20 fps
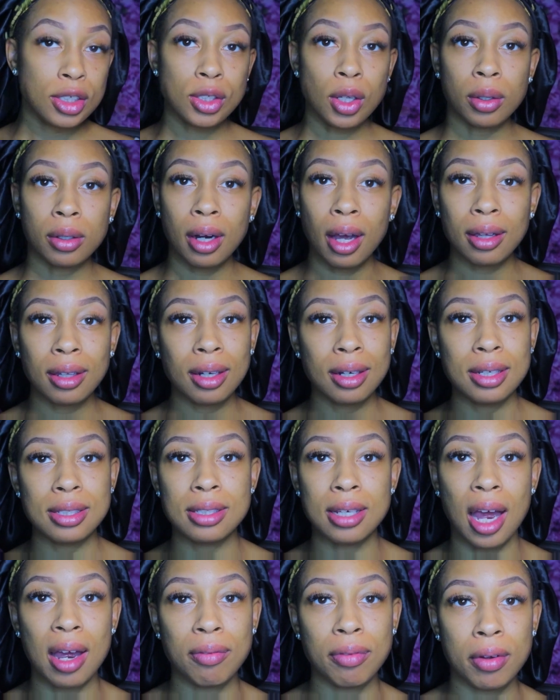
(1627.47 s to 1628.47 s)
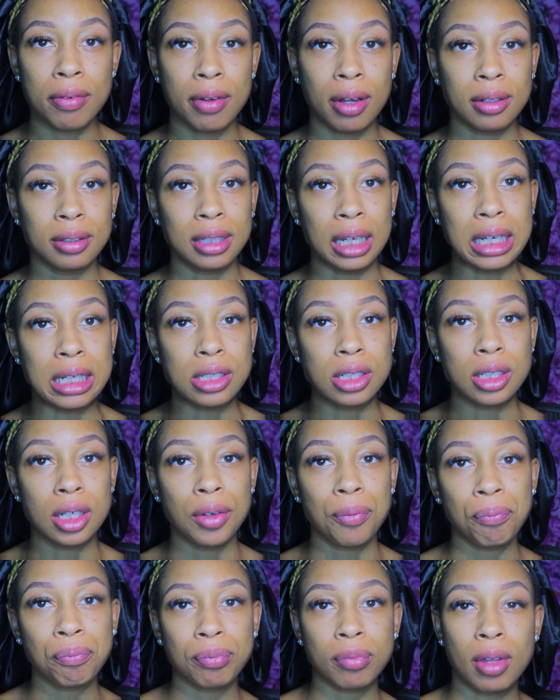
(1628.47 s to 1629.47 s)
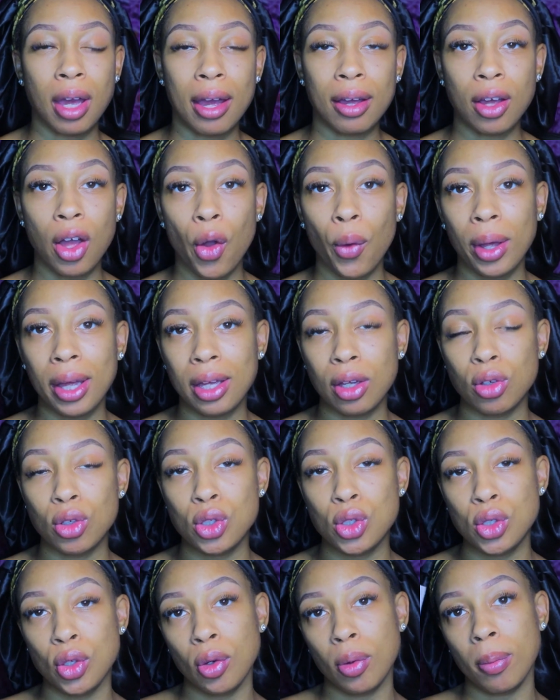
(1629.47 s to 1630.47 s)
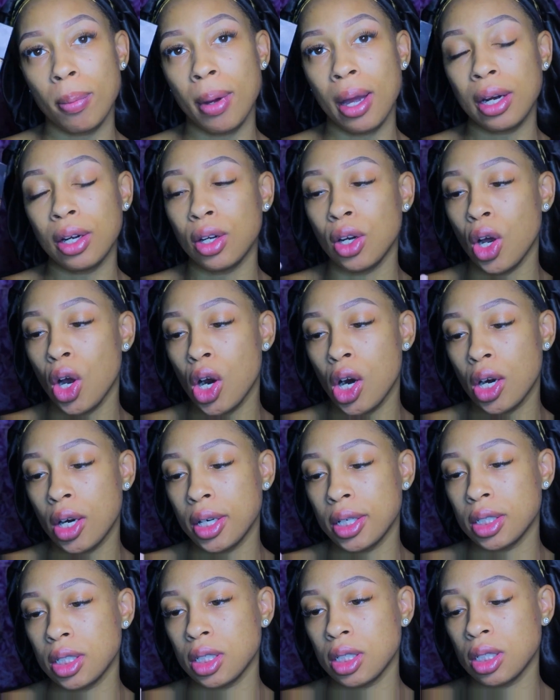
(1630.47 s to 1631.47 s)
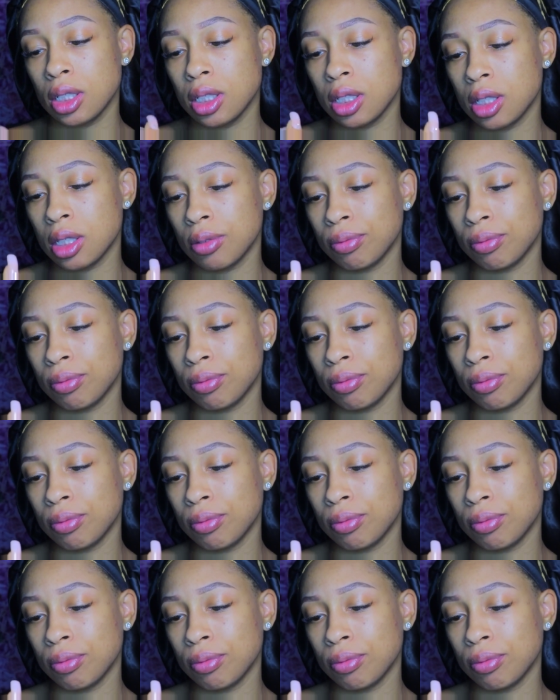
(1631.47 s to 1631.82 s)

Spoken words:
So now that it's time for foundation, I go into my NARS.